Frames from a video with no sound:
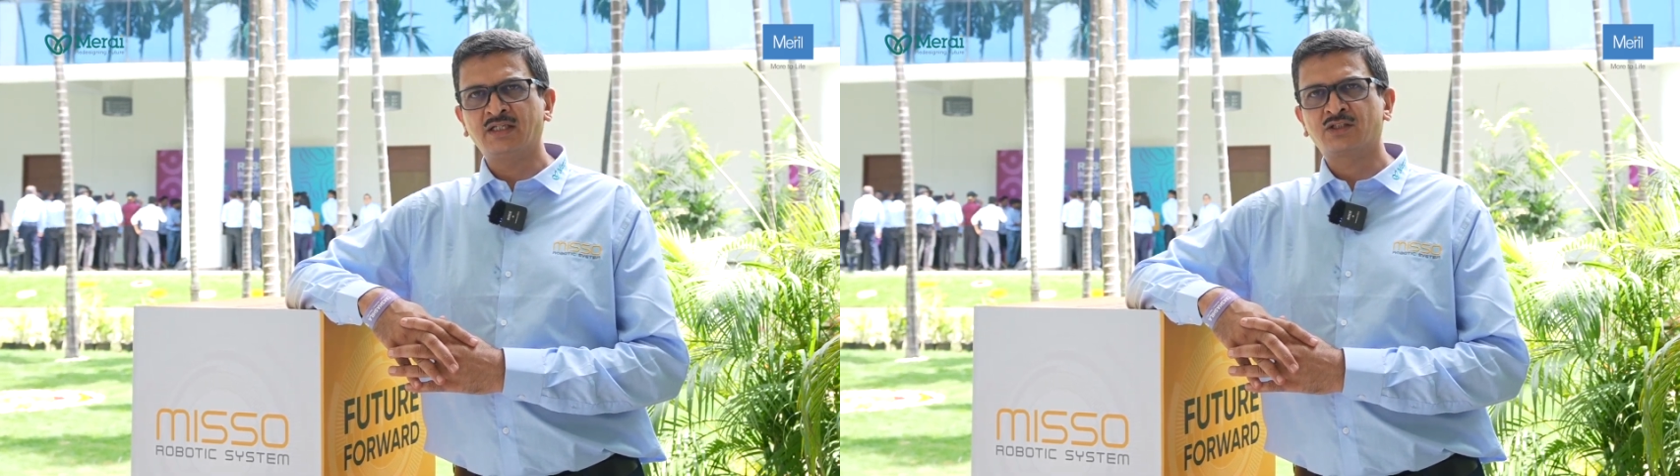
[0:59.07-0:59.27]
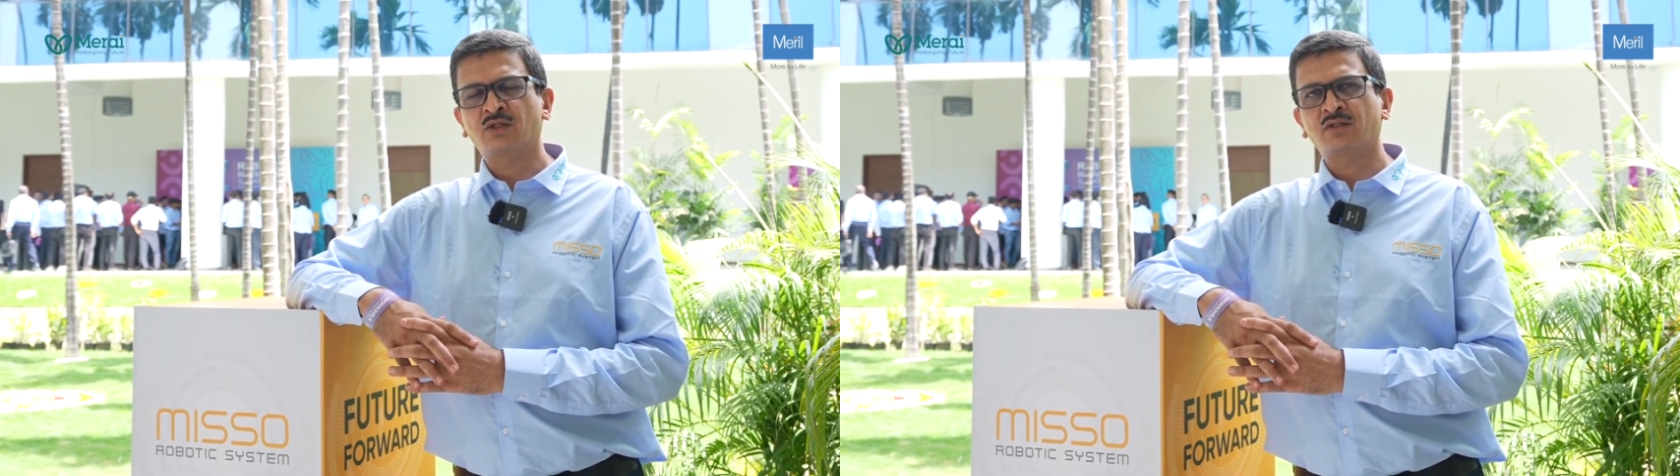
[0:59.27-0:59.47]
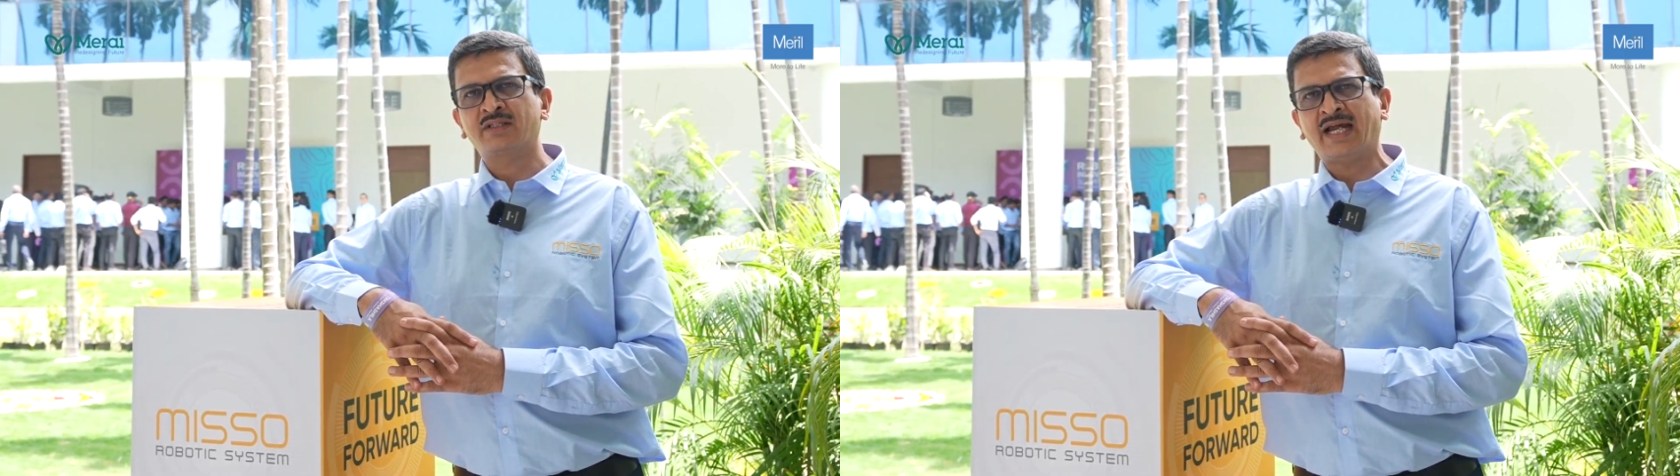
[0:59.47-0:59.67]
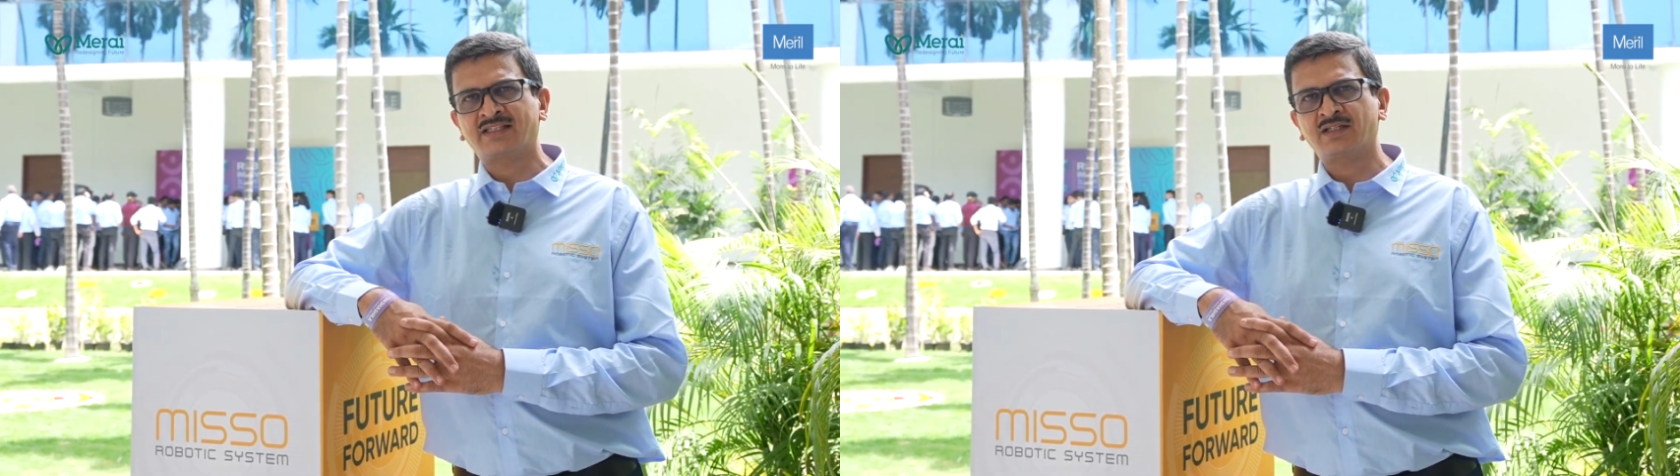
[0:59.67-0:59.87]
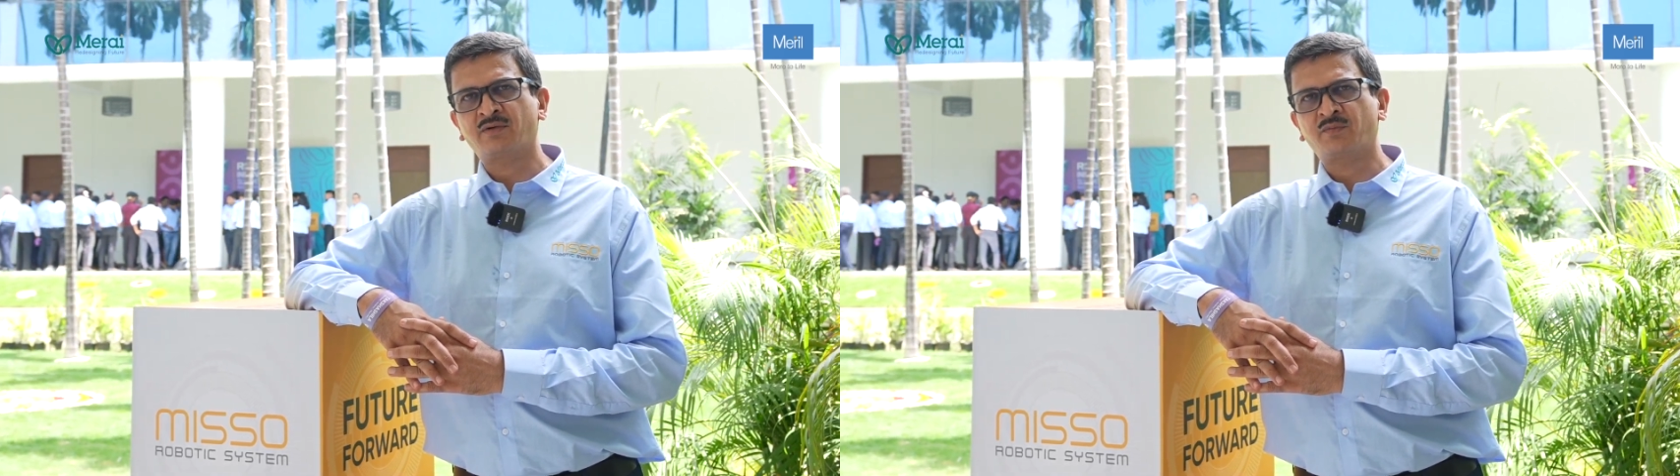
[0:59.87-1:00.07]
So
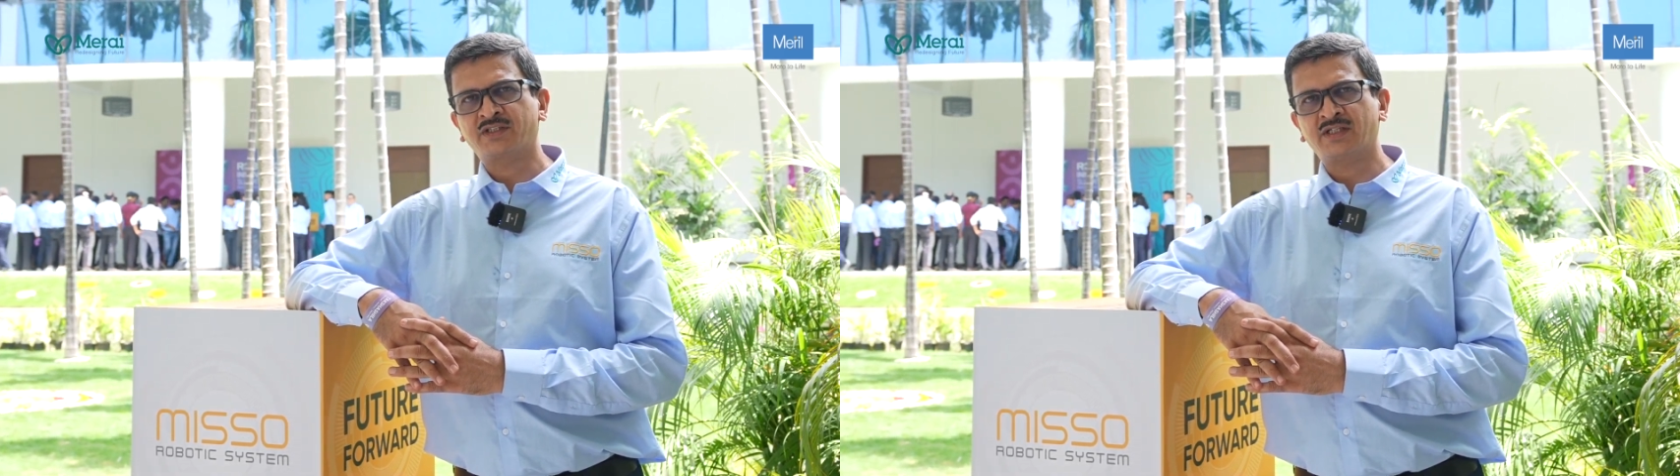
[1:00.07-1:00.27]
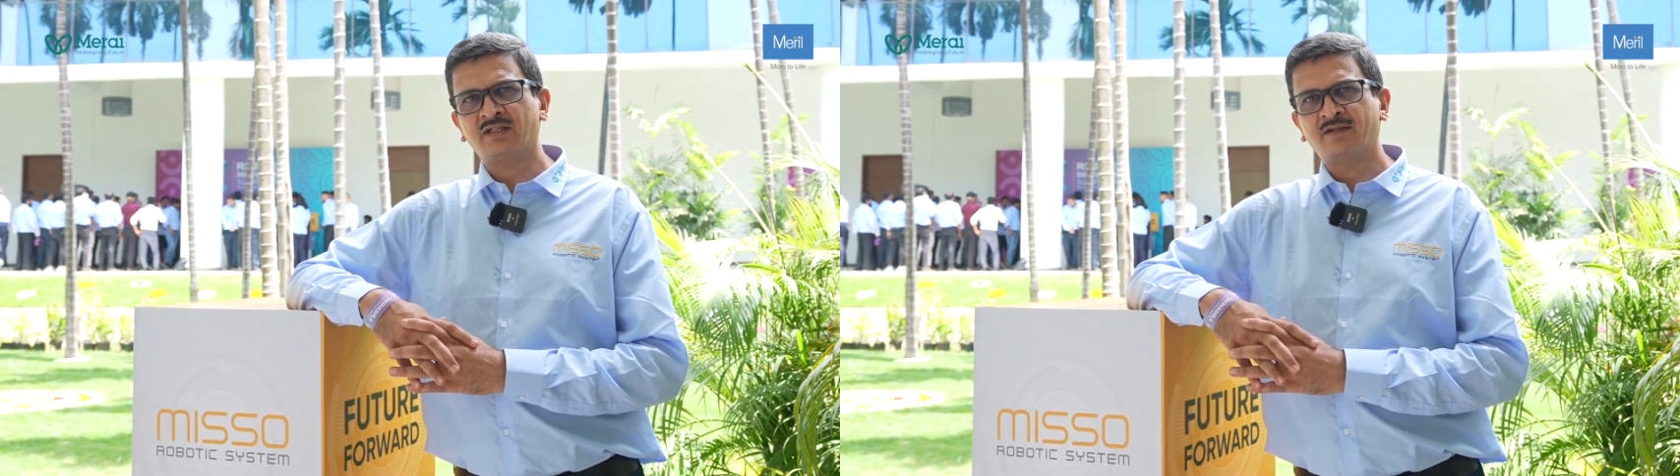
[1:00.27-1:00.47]
that's our vision,